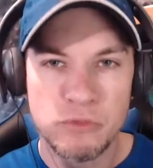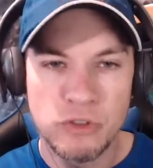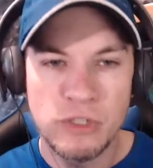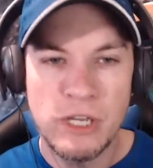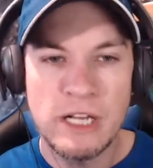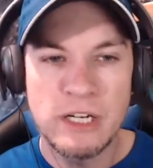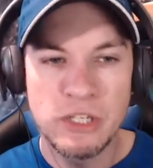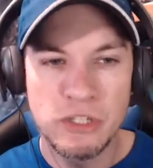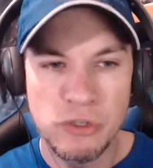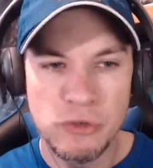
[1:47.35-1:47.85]

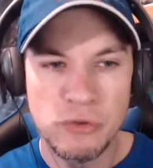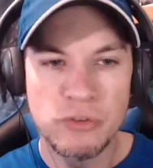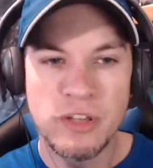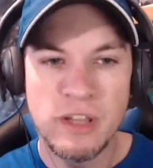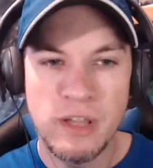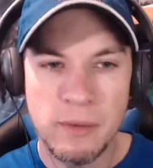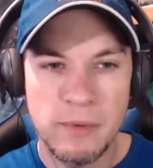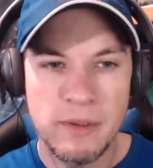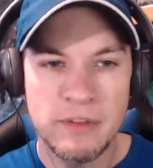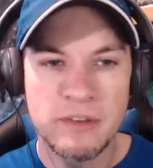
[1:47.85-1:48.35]
kind of use
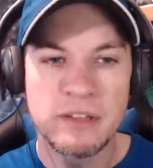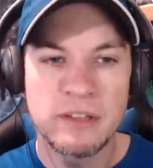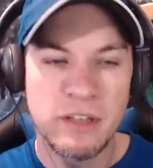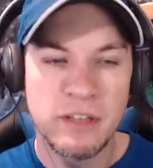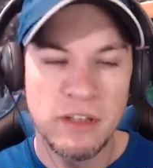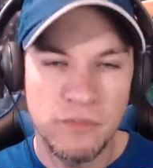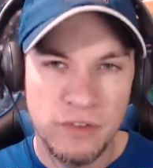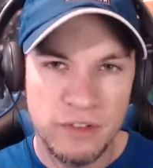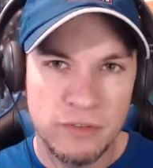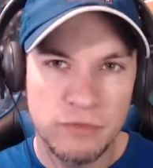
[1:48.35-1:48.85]
him as a
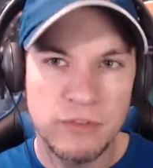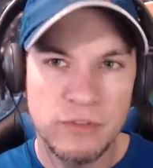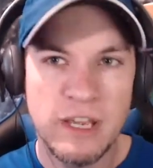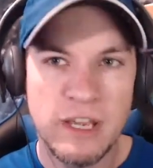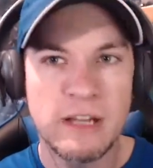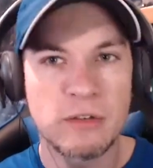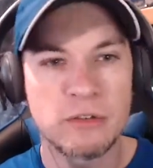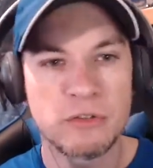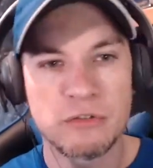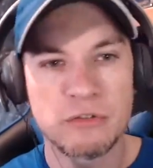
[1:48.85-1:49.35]
defensive
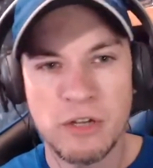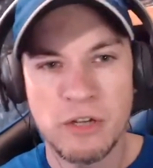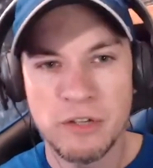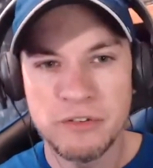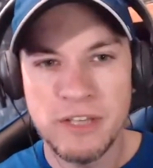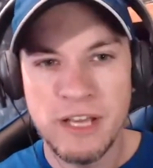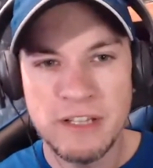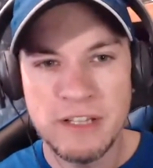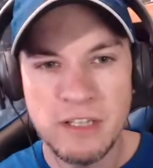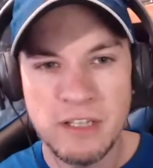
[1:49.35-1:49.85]
tackle, strong
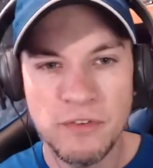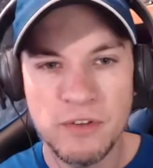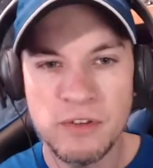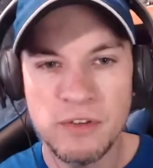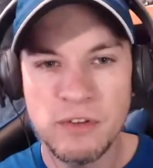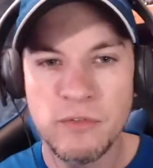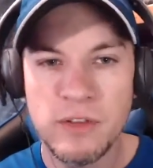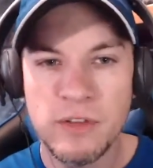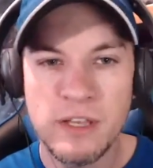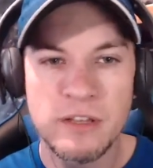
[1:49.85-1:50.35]
side
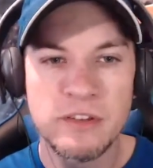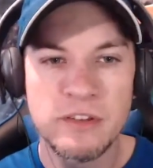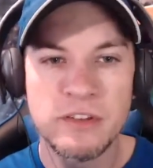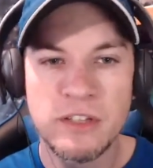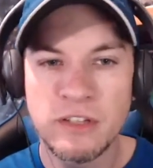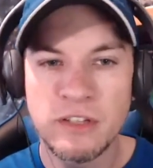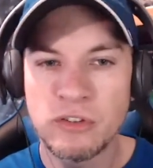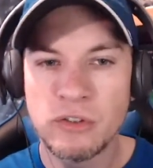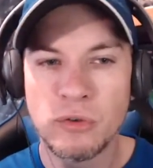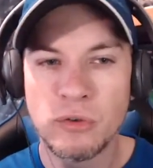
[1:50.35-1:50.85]
defensive end,
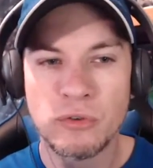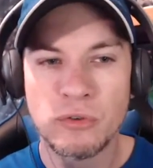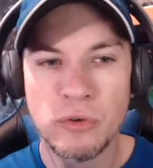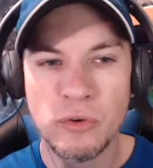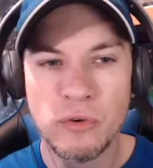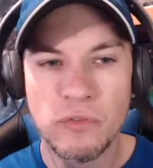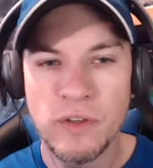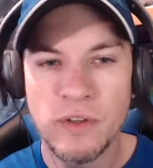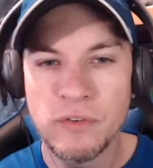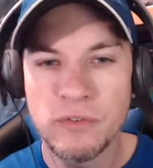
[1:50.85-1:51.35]
6'2",
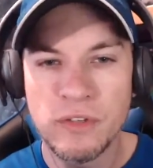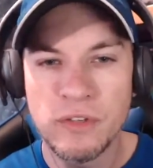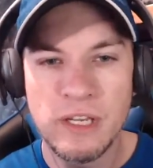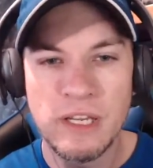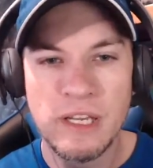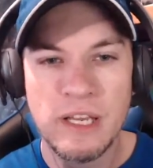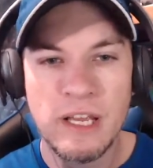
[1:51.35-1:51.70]
250,